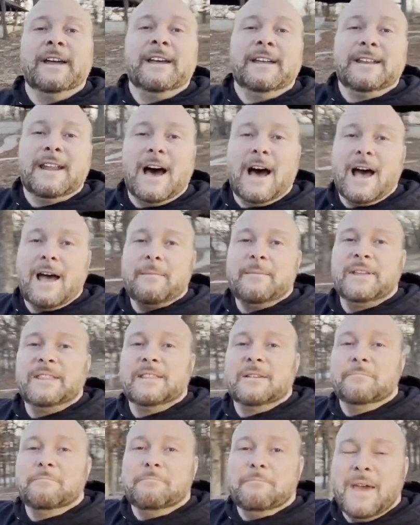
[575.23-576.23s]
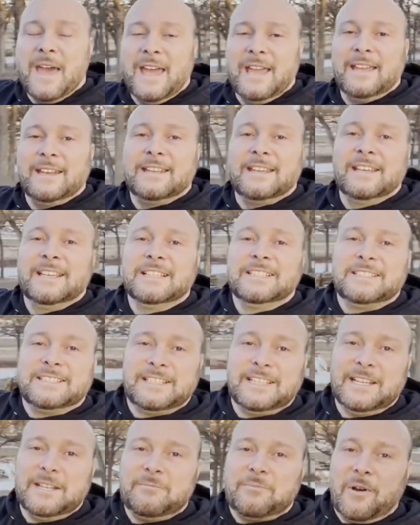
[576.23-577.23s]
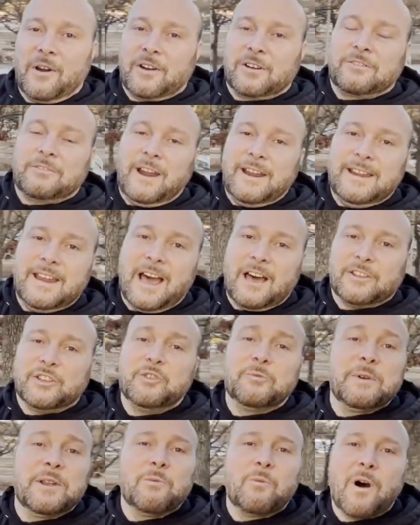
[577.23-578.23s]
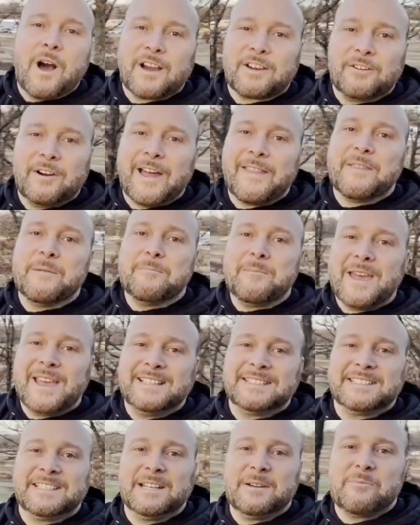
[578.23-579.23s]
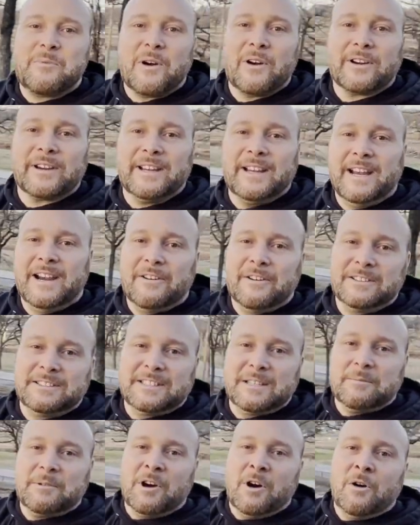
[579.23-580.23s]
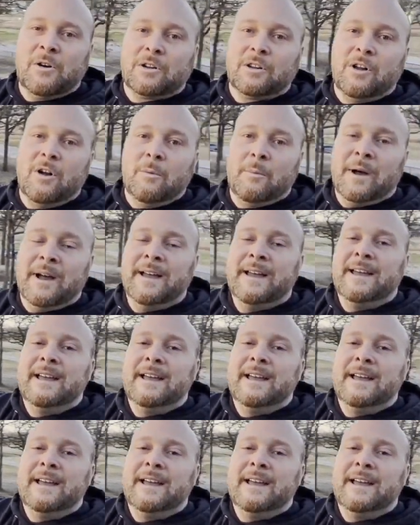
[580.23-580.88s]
Now, I'm in the main city park right now. You've been walking around the main city park here in Seminole, Oklahoma.